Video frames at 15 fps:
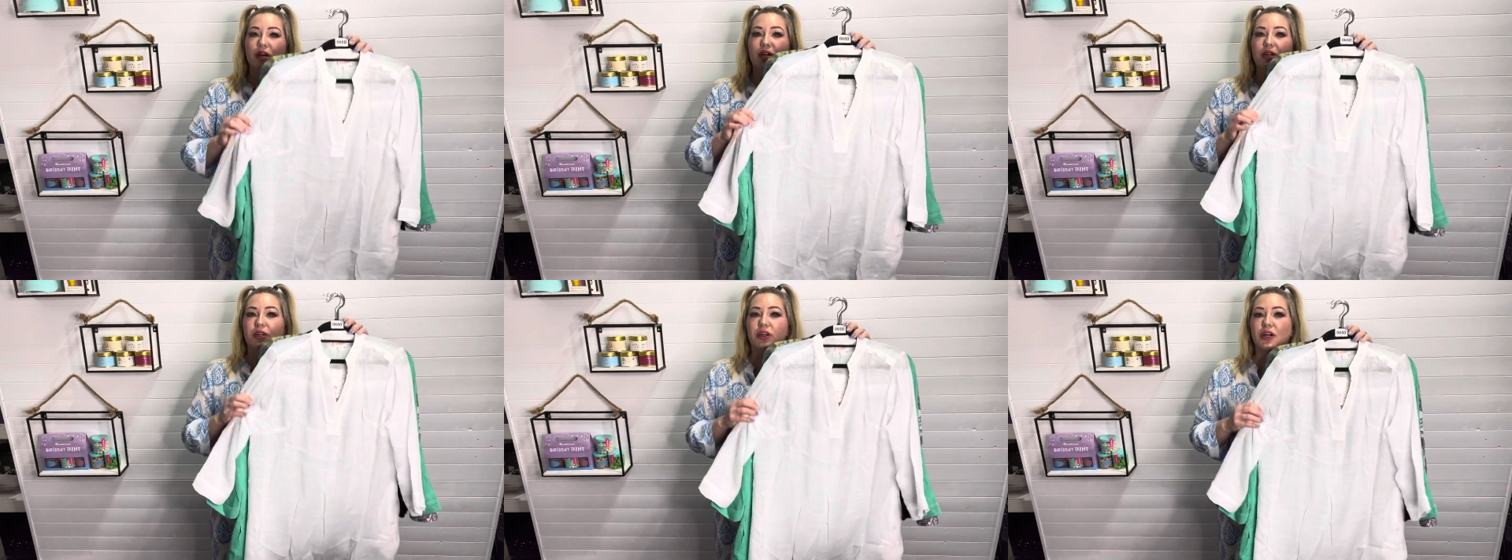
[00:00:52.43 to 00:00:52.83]

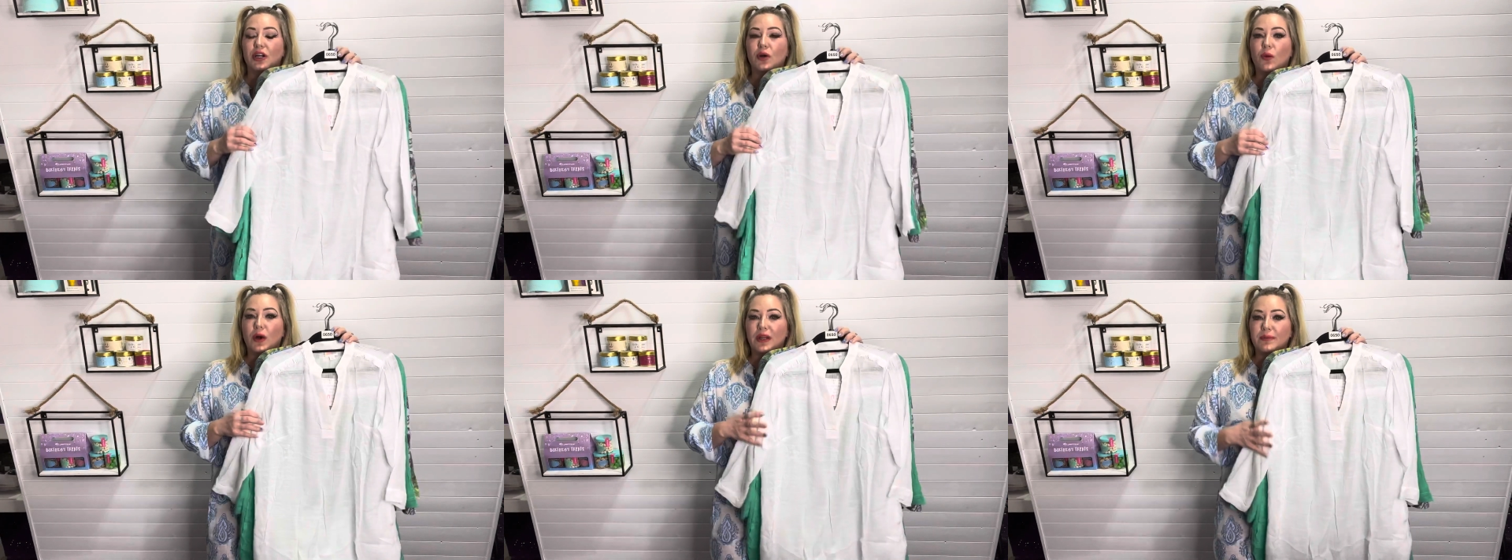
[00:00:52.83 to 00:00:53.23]
you're gonna
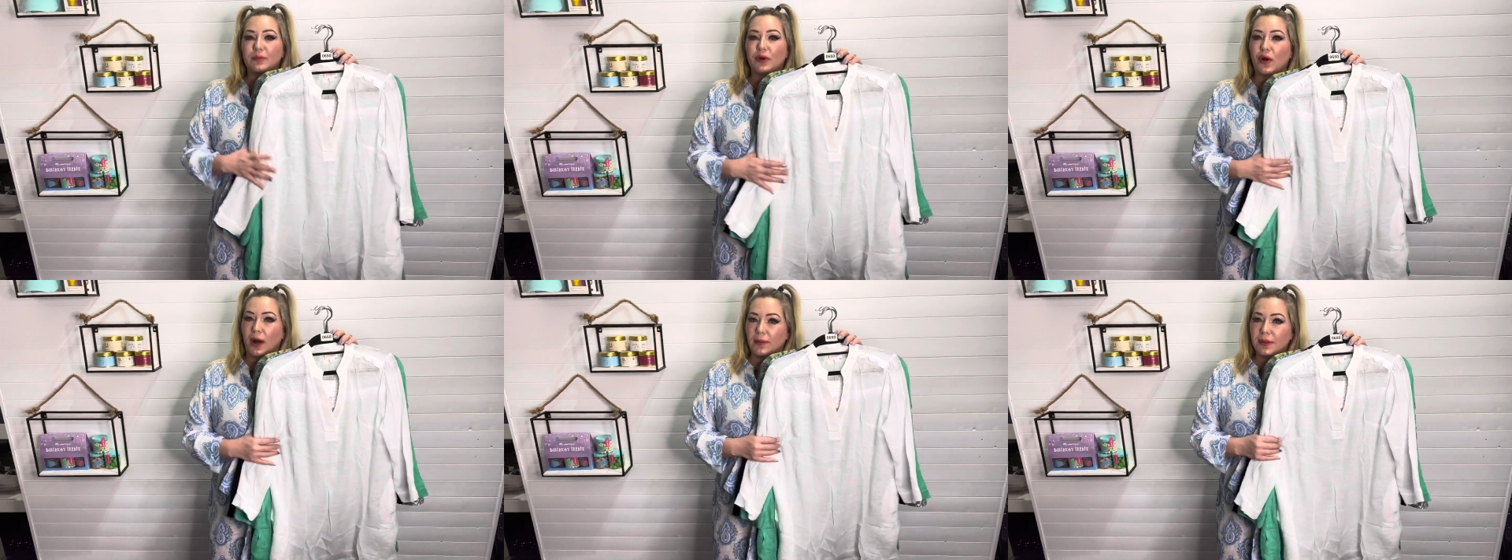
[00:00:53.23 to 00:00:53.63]
wanna
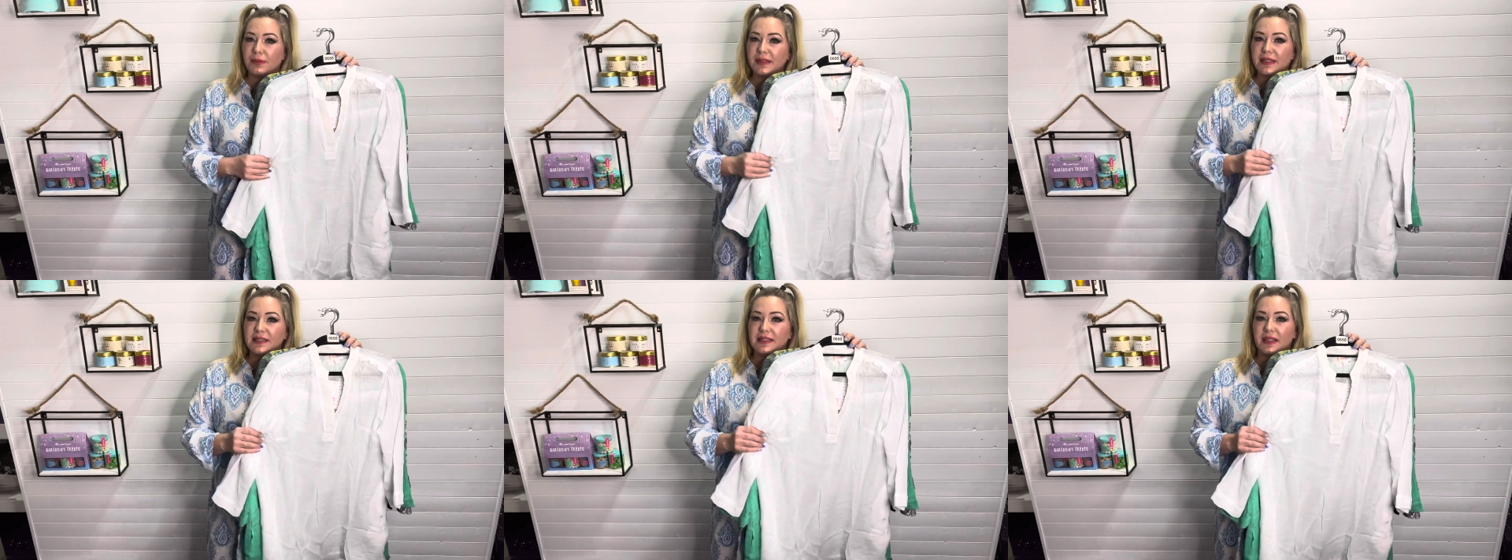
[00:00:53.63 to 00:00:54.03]

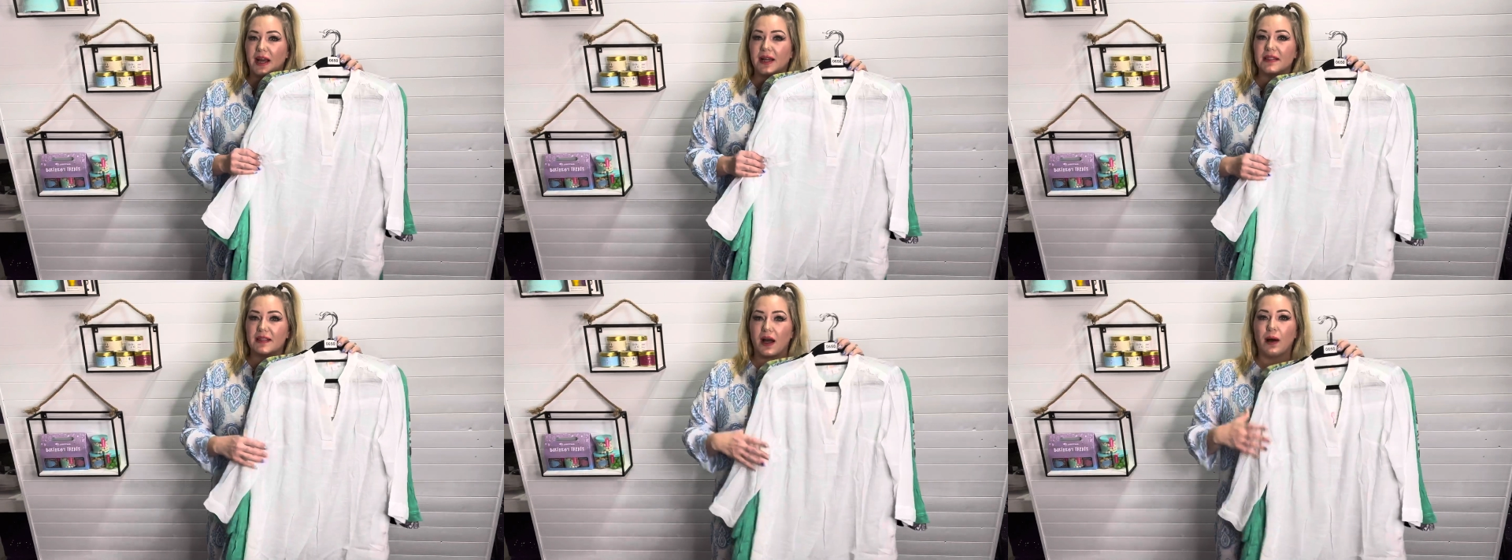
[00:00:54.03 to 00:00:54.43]
probably
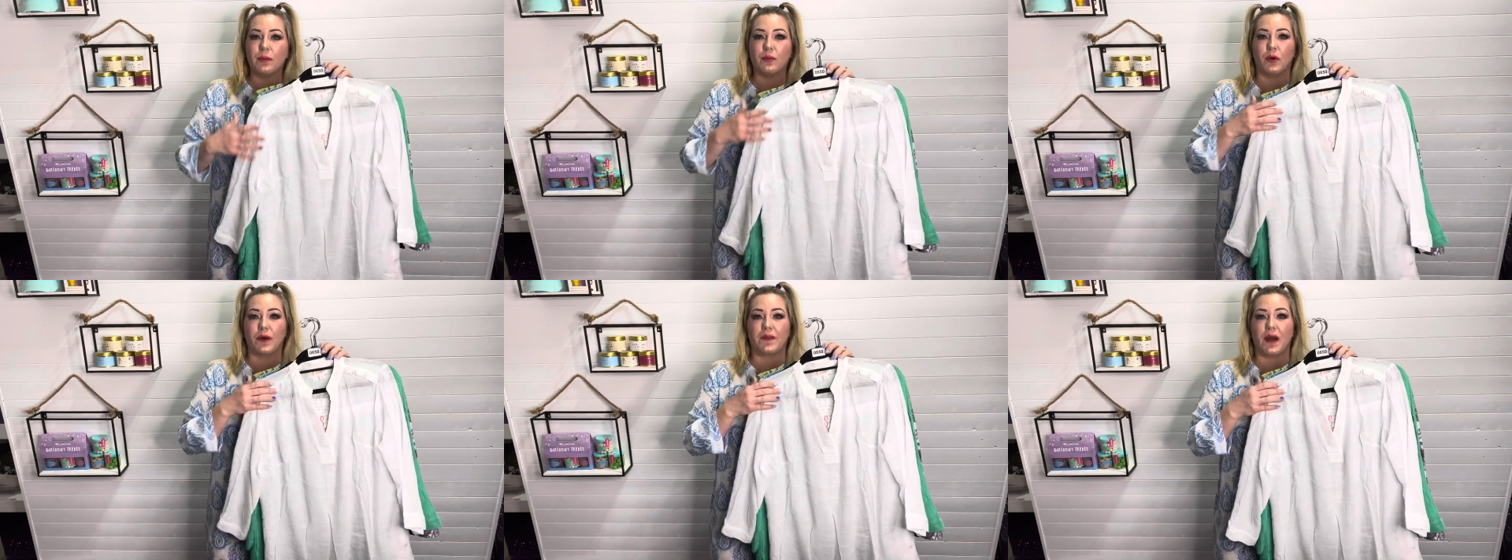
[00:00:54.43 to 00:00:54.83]
size up
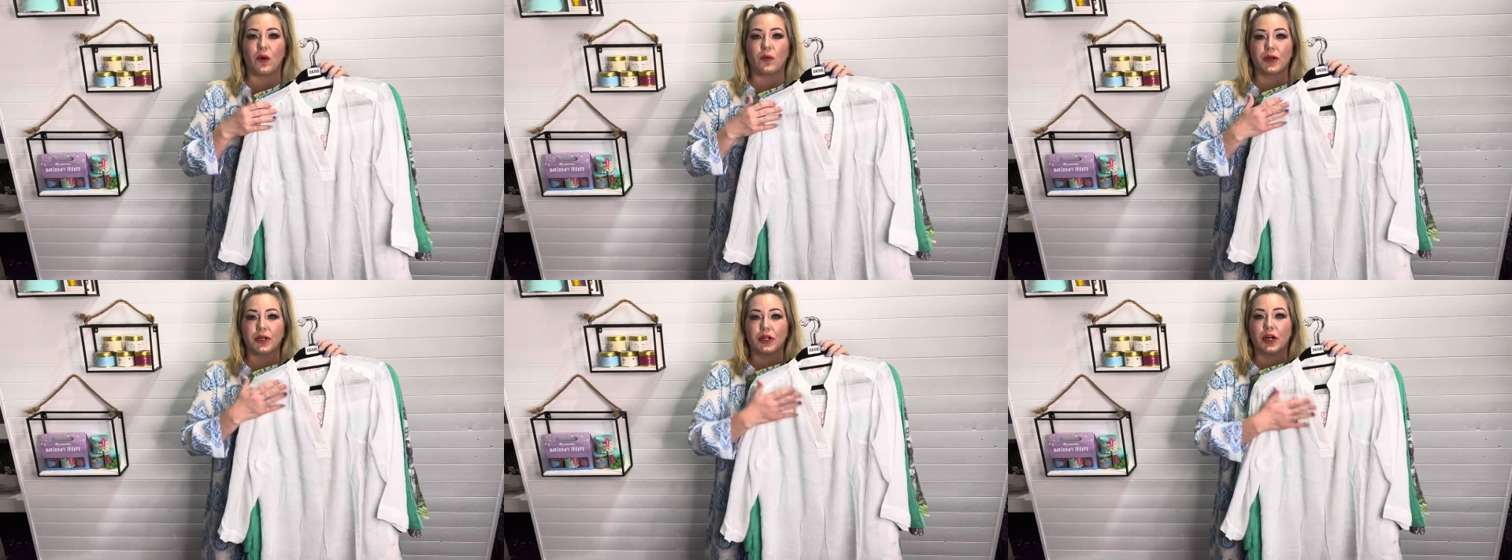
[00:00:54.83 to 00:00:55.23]
one, that
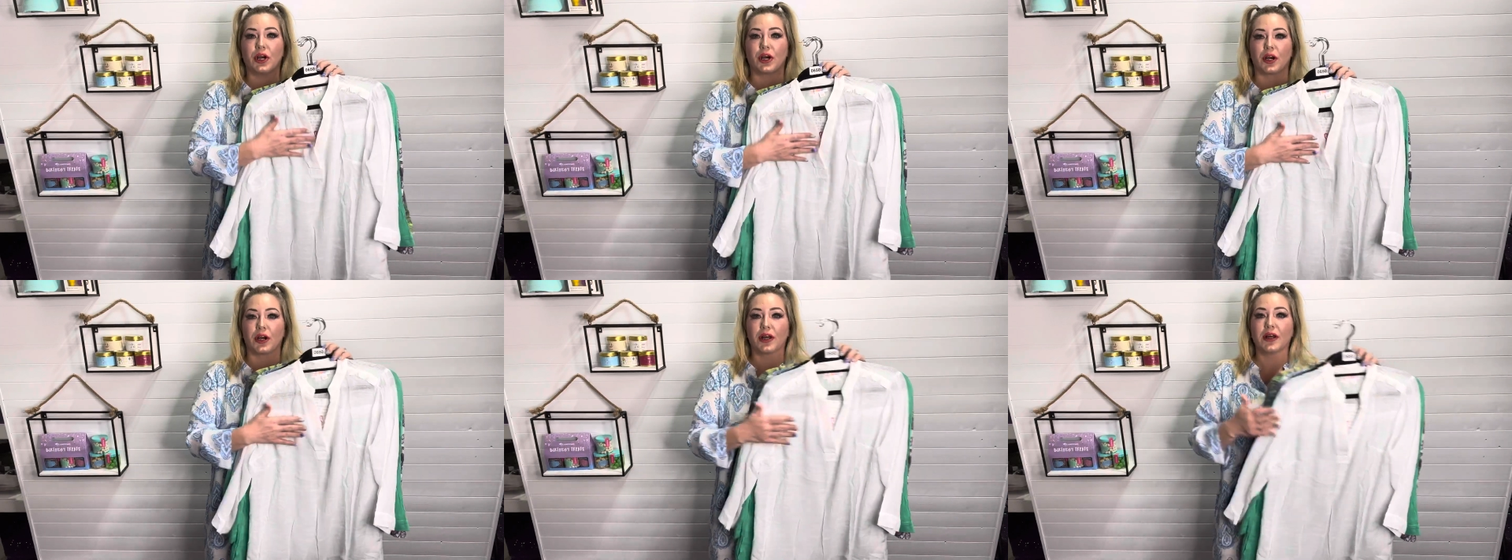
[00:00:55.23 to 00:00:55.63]
wouldn't
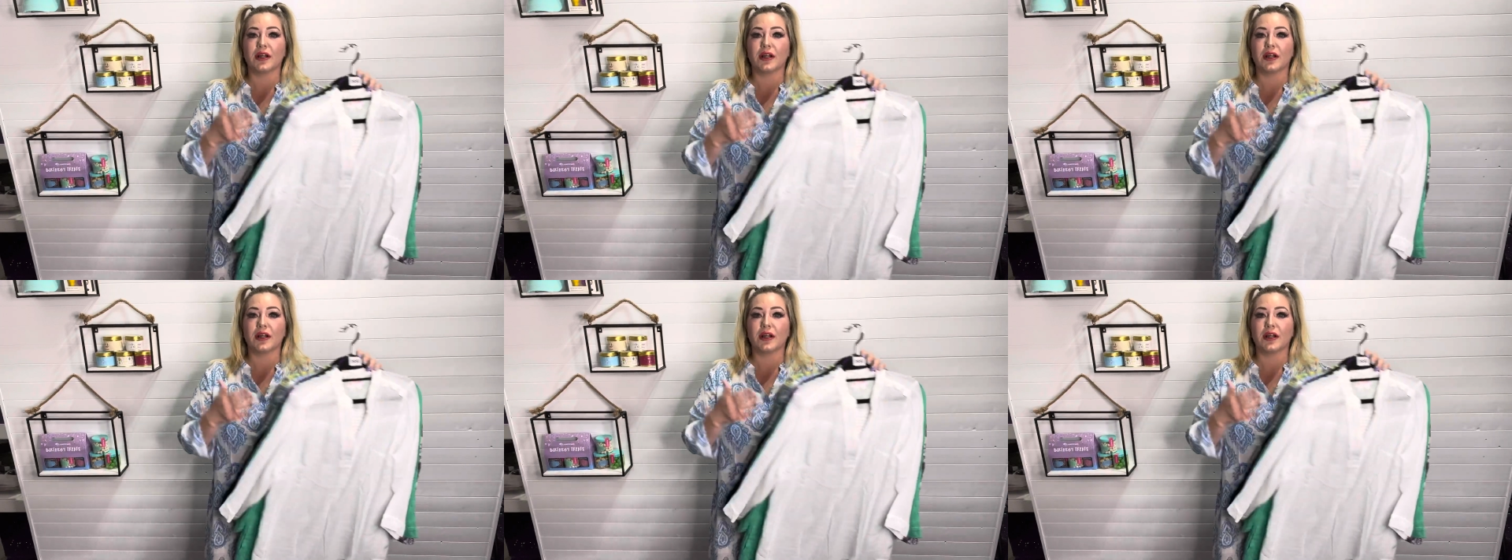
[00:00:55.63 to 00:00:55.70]
hurt.